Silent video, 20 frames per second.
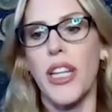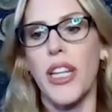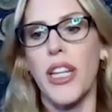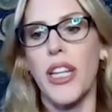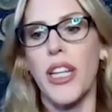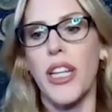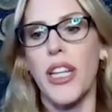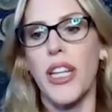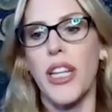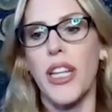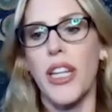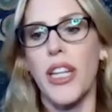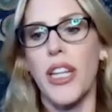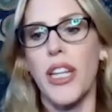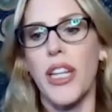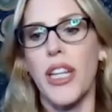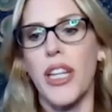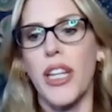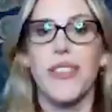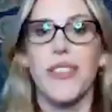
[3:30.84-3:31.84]

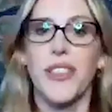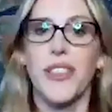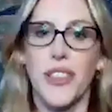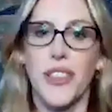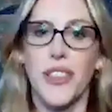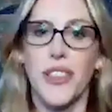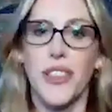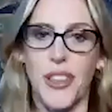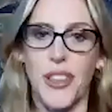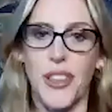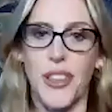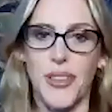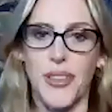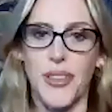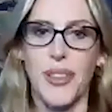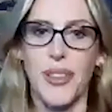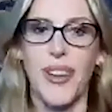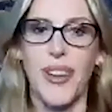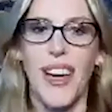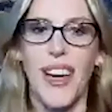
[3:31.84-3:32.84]
working with your
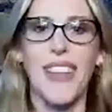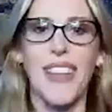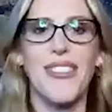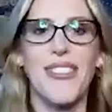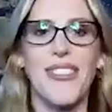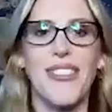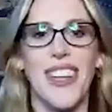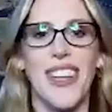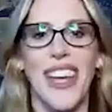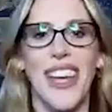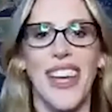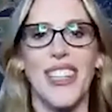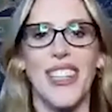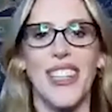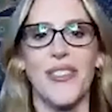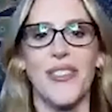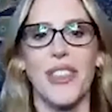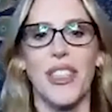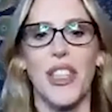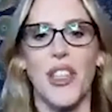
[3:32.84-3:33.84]
lovely wife
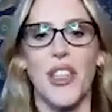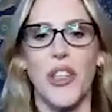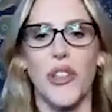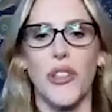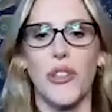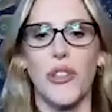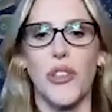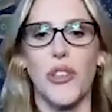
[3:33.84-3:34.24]
and with you,